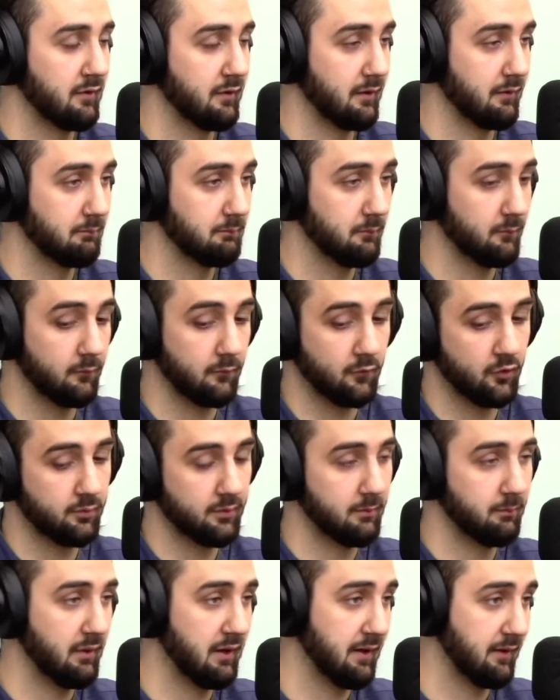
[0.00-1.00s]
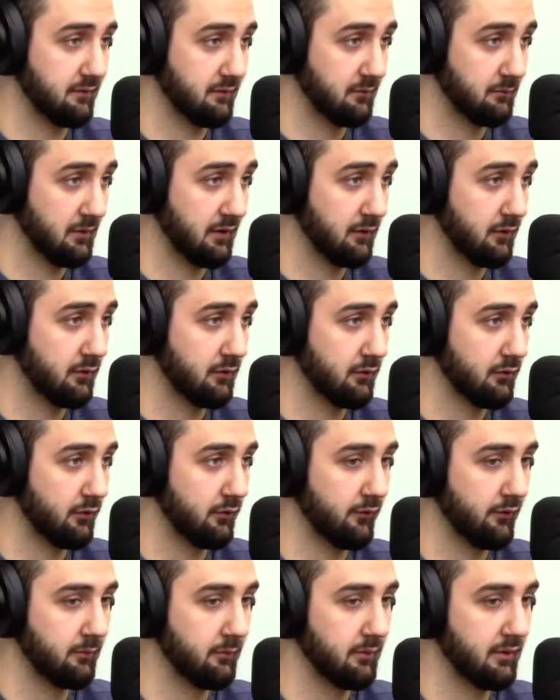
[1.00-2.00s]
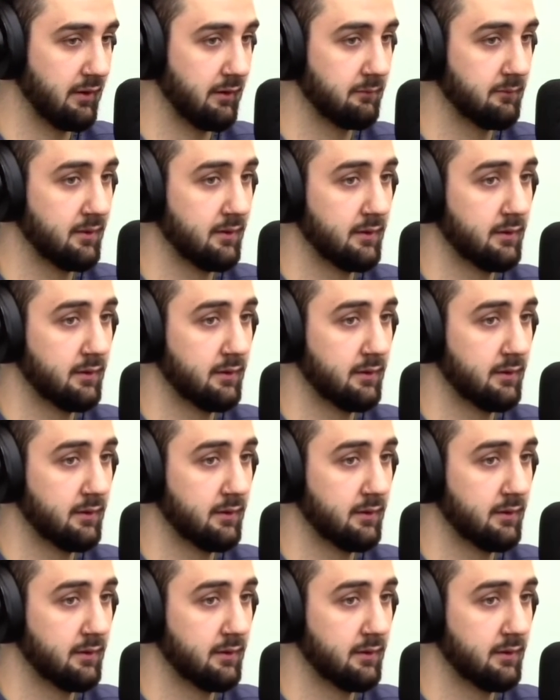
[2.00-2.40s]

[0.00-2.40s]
I loop it back to my all clothing brand.